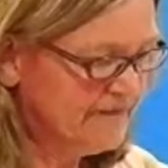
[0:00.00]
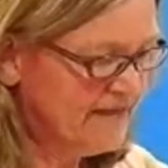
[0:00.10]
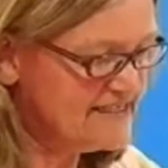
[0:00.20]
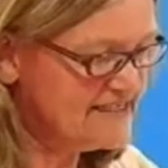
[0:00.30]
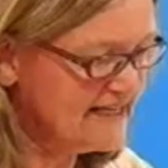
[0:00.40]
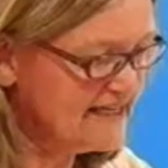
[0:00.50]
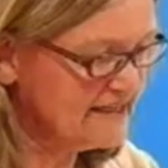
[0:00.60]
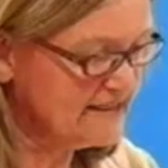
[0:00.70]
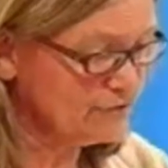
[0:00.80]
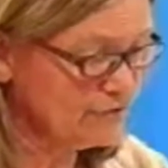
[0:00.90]

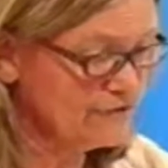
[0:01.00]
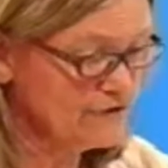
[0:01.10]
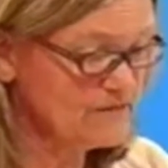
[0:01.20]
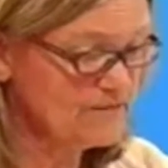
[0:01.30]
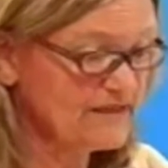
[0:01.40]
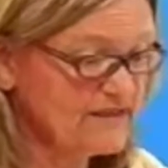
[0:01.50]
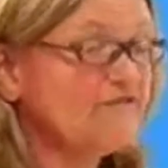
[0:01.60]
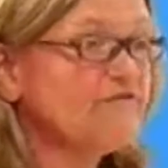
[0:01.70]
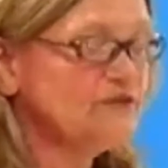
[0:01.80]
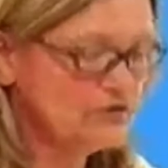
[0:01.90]
Secondly, the refusal by the
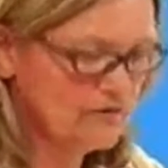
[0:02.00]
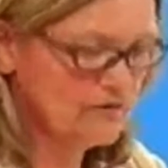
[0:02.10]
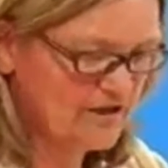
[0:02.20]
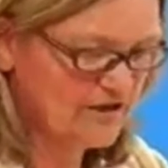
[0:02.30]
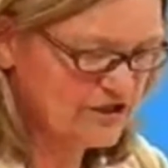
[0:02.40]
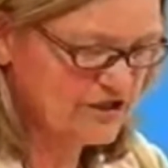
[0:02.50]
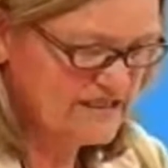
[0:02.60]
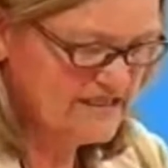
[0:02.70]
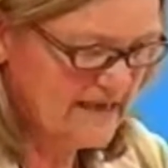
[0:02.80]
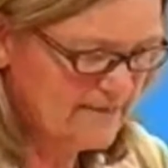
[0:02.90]
government to abolish
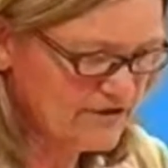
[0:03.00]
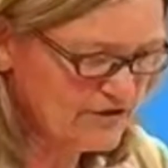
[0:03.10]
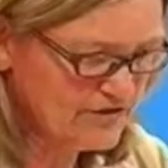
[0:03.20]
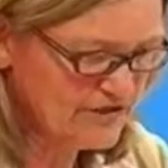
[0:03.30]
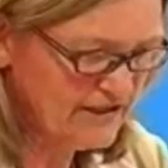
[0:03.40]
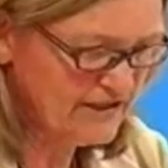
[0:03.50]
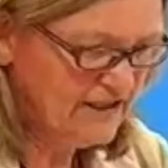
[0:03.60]
stamp duty.